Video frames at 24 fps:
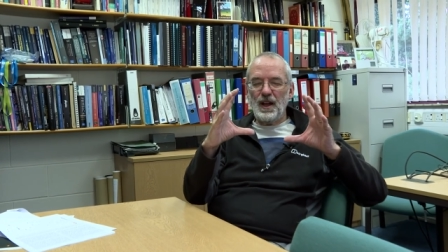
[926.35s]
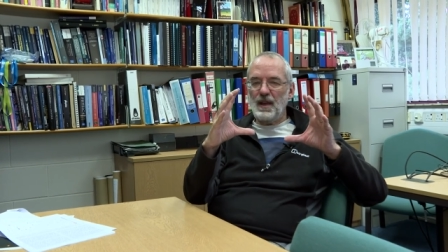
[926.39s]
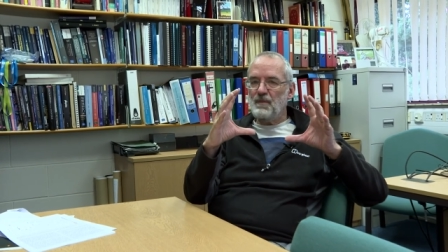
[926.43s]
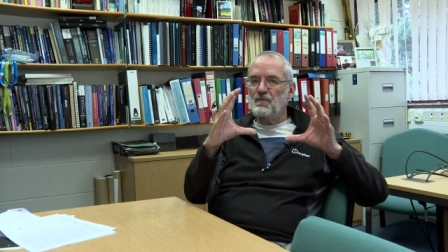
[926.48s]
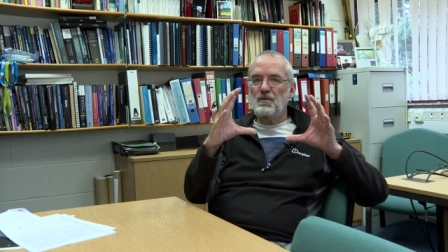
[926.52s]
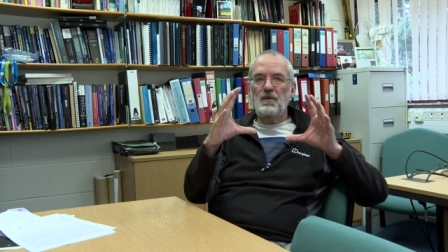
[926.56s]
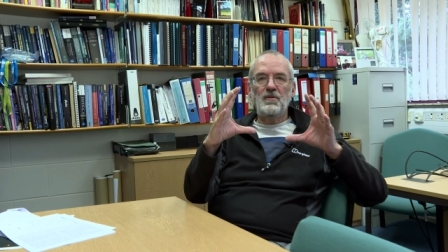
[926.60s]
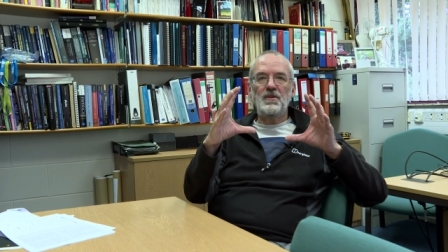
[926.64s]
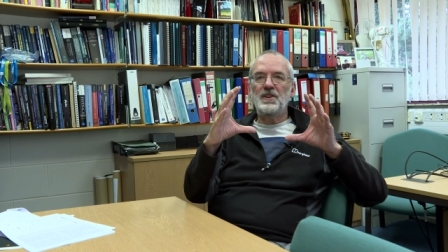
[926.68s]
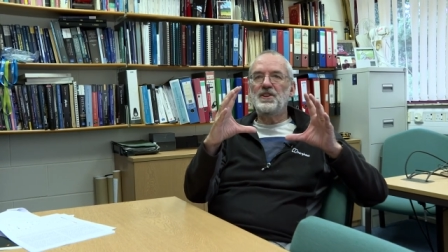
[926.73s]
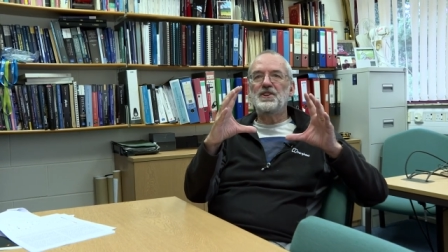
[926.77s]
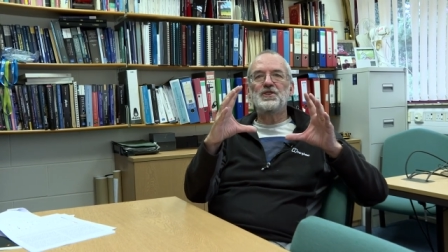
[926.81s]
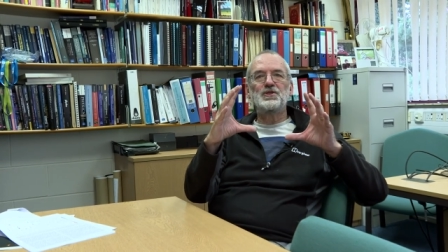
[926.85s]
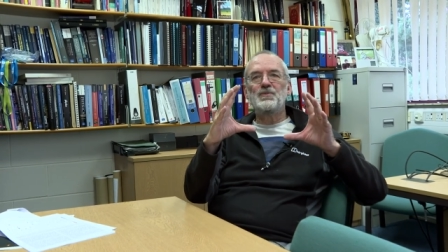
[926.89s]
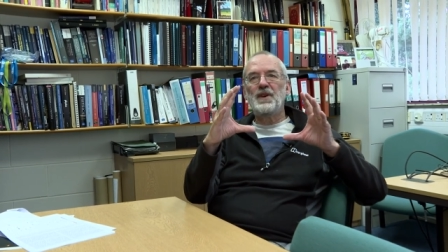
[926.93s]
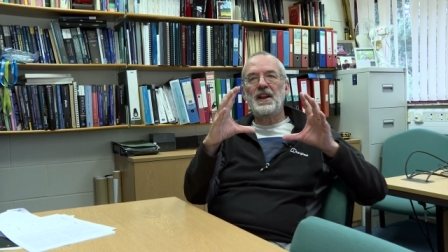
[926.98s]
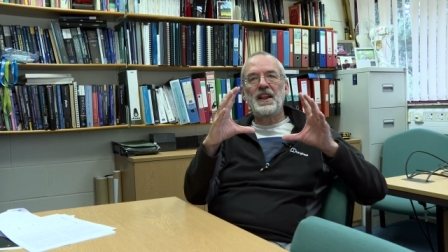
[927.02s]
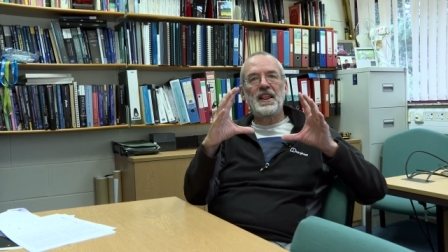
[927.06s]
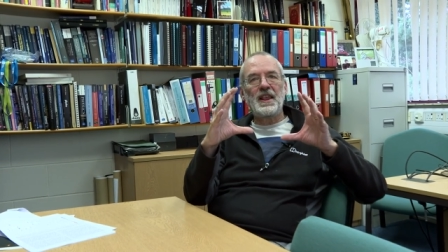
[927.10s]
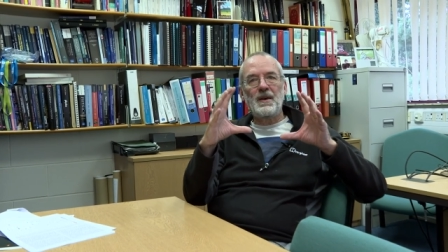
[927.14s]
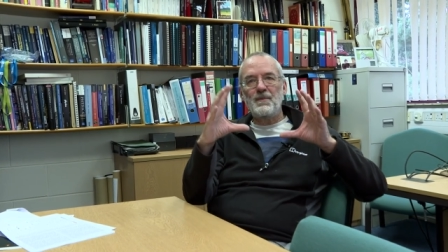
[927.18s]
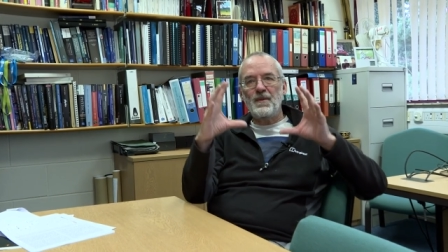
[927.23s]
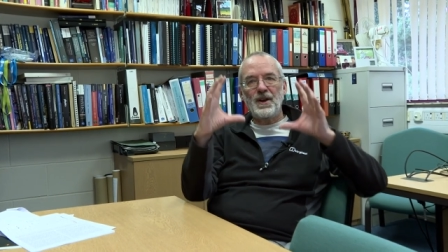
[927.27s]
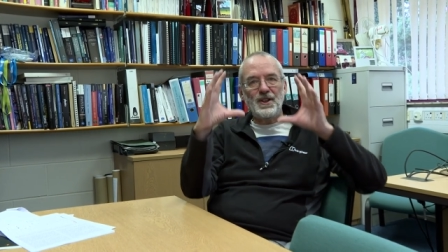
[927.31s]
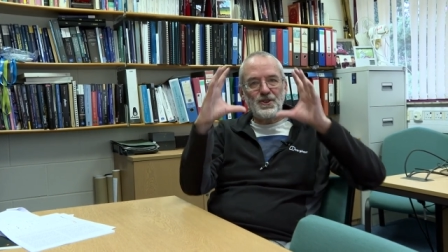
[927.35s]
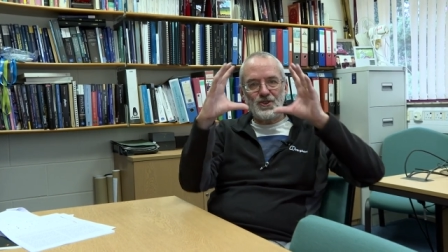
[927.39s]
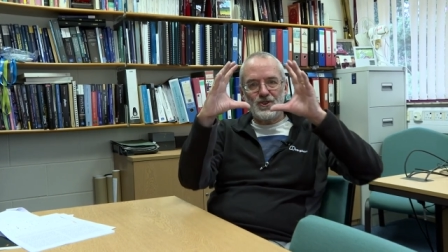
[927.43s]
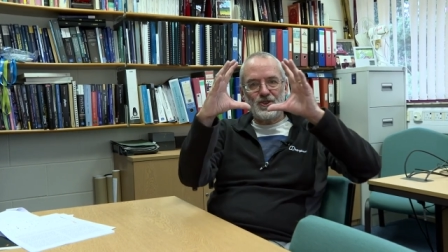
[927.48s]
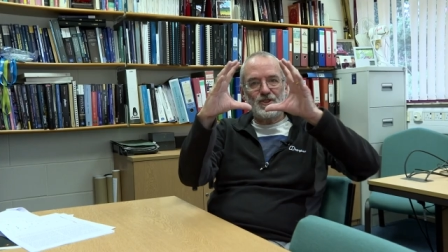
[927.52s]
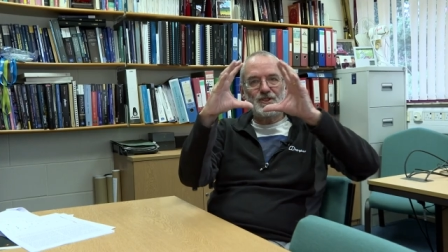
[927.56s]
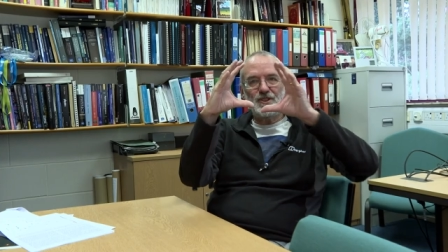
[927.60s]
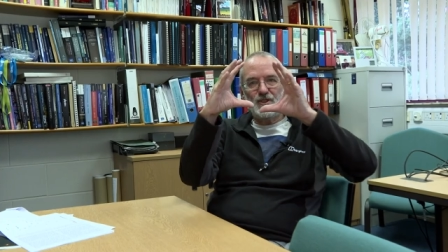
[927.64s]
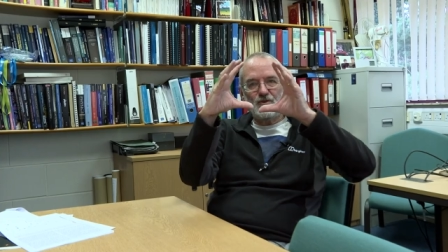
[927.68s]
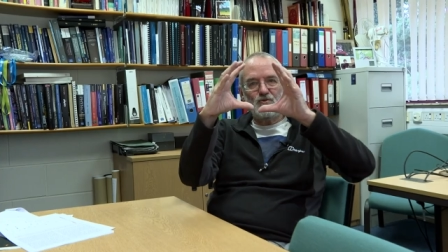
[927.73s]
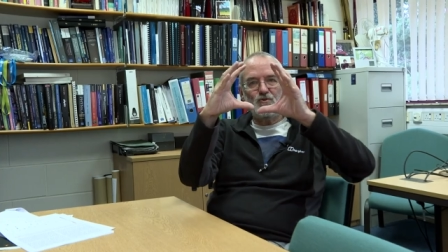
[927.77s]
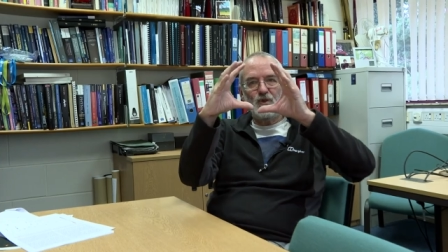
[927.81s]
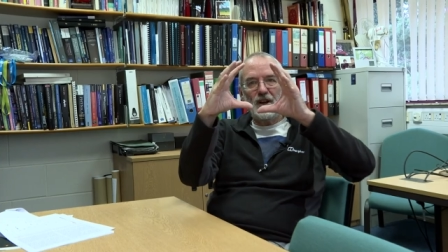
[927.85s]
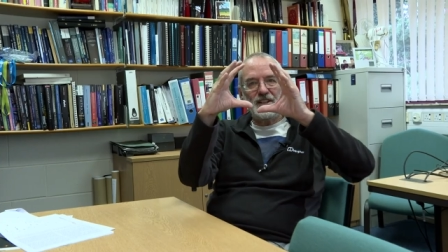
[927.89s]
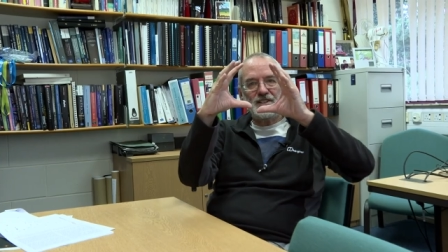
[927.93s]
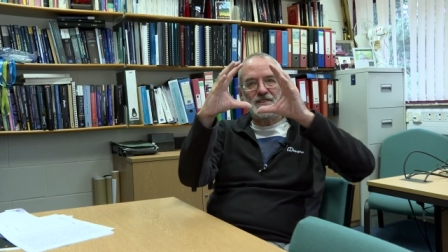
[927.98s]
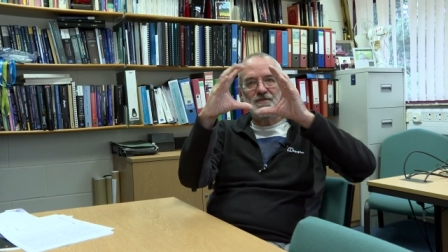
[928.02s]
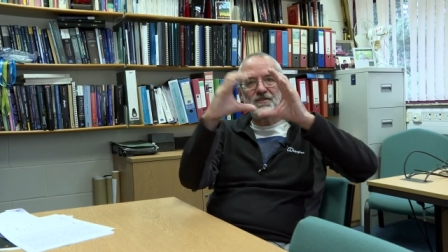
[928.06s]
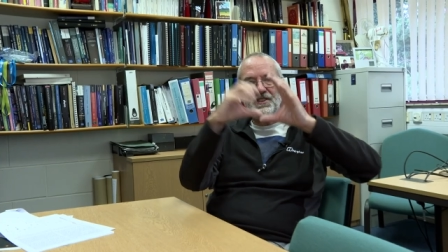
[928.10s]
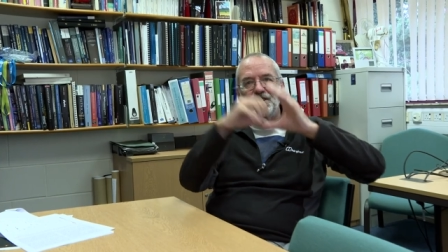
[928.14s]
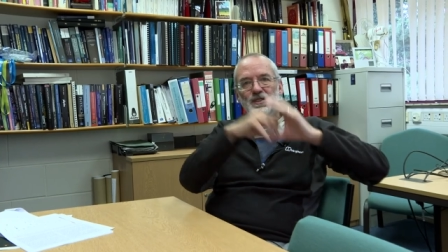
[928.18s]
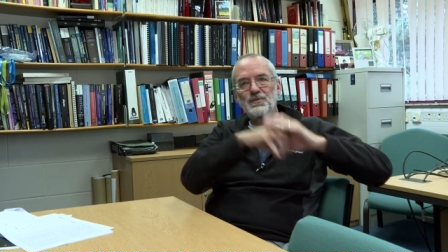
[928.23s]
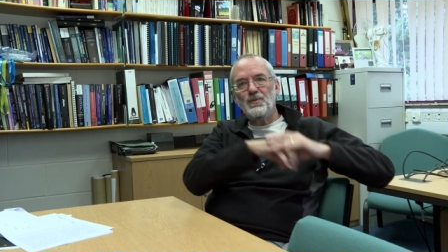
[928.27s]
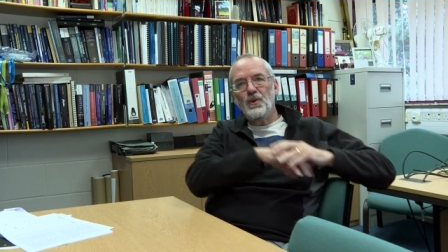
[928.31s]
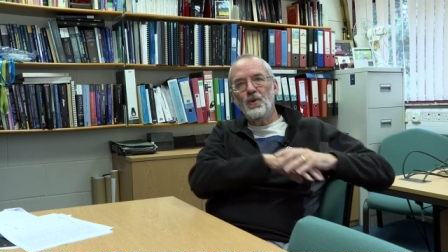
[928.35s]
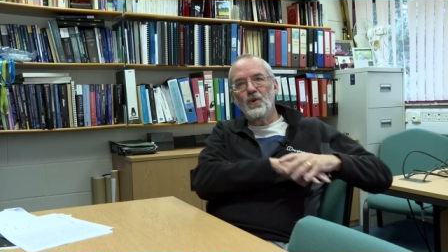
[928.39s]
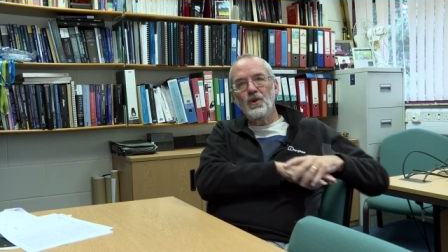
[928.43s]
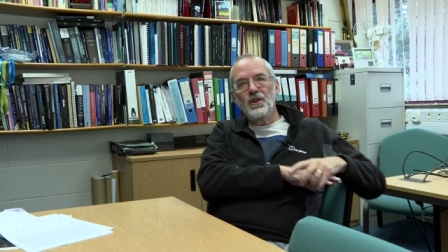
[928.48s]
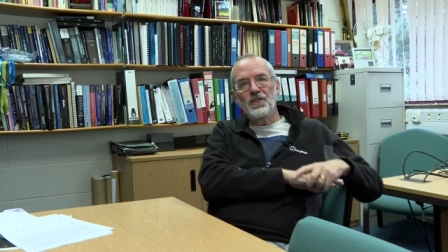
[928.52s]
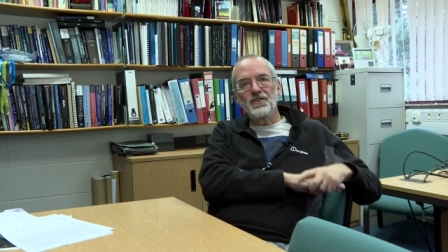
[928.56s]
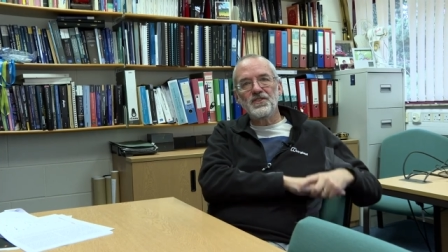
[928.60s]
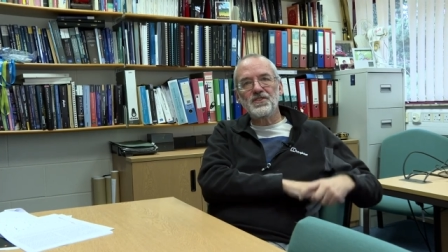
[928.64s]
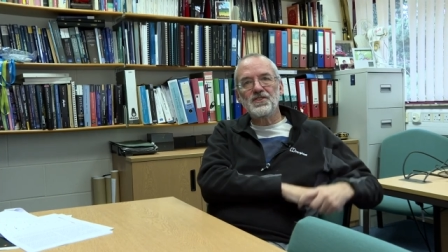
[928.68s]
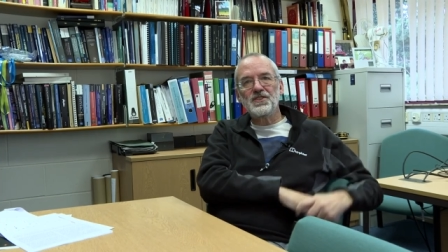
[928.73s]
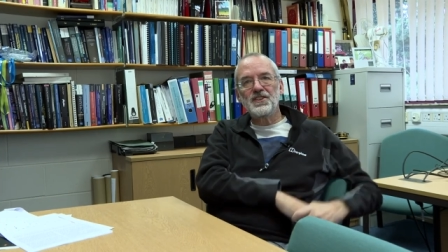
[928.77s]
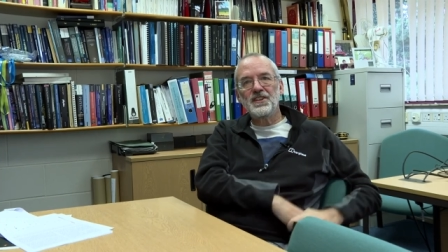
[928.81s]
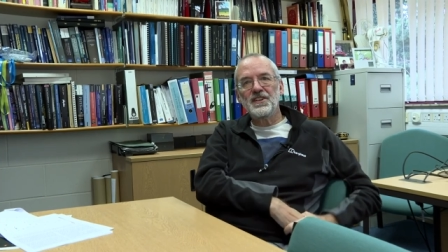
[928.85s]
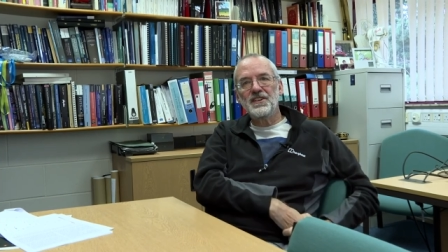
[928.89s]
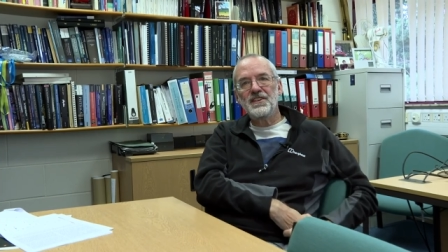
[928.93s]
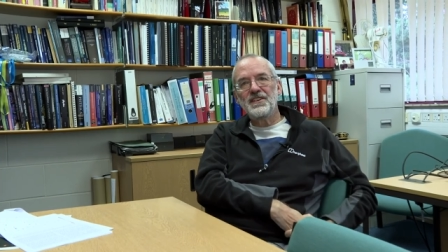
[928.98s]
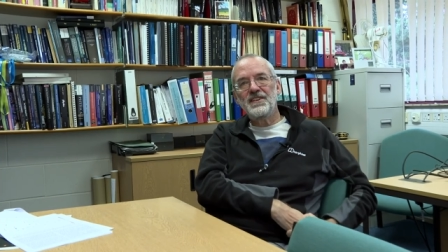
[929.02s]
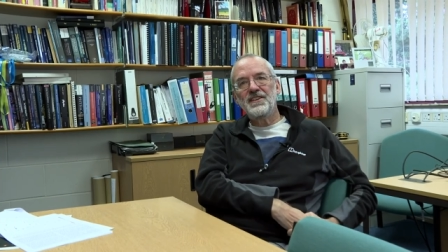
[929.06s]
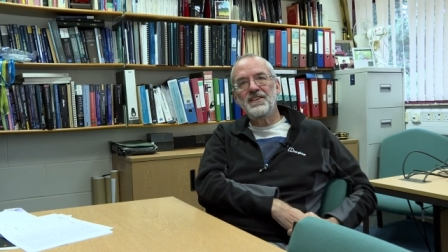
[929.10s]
it probably doesn't matter that much because it's relatively small on the sky.